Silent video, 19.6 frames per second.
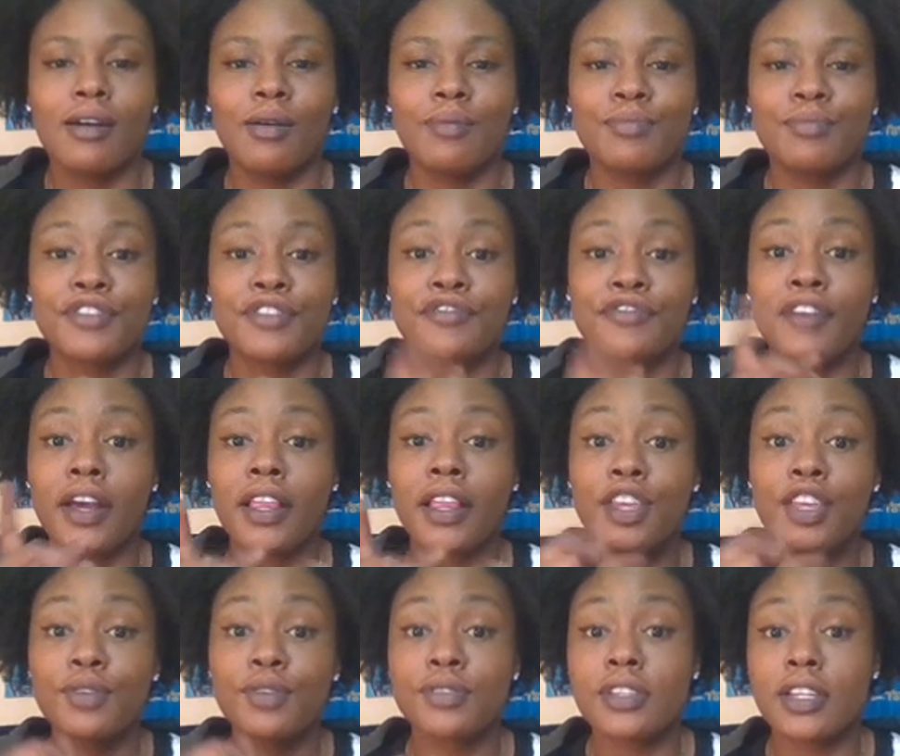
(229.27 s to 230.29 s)
You're finally
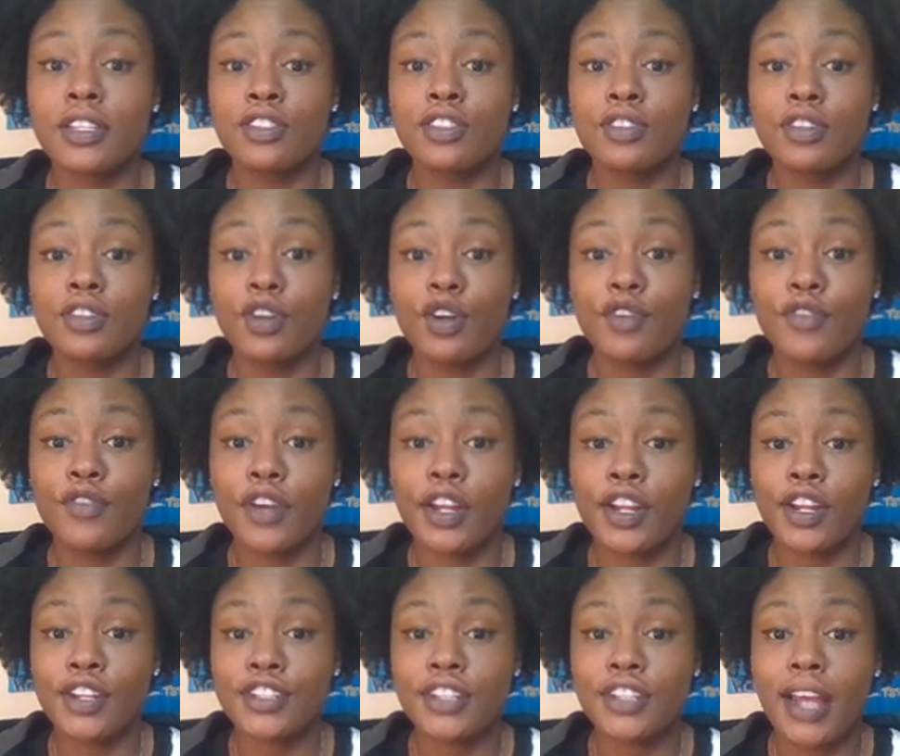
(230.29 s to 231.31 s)
using it to your
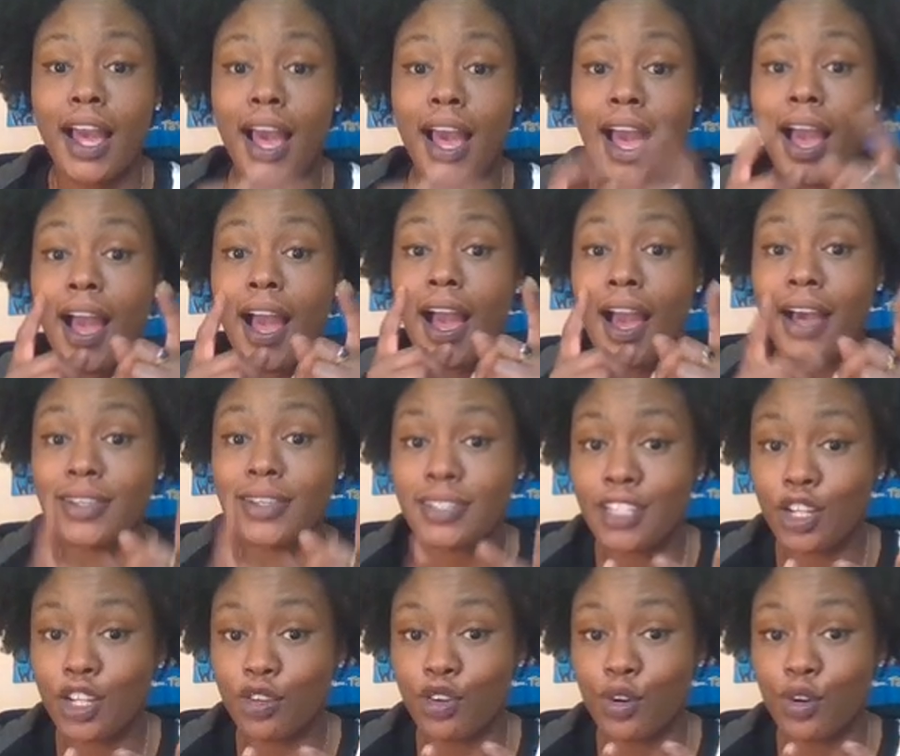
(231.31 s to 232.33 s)
advantage. I see
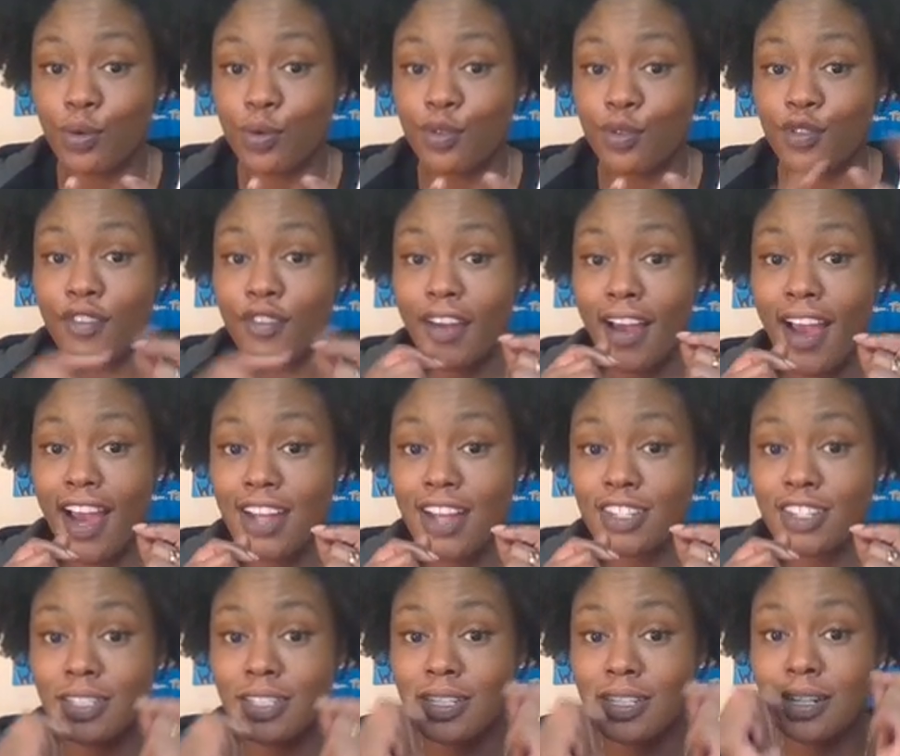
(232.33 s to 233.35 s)
the growth.
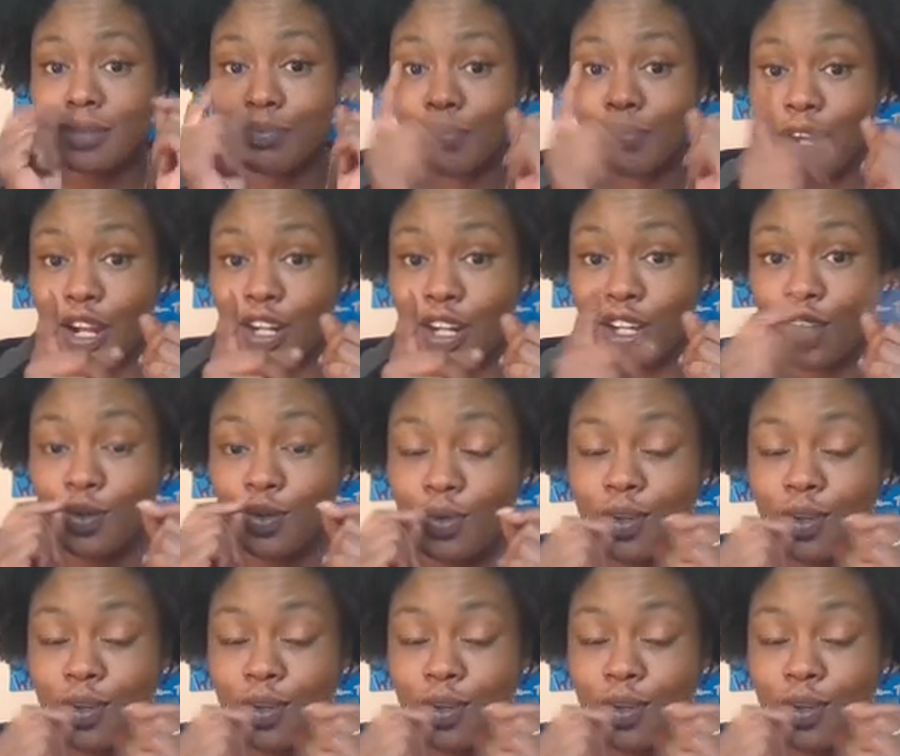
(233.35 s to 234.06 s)
Ashley, proud of you.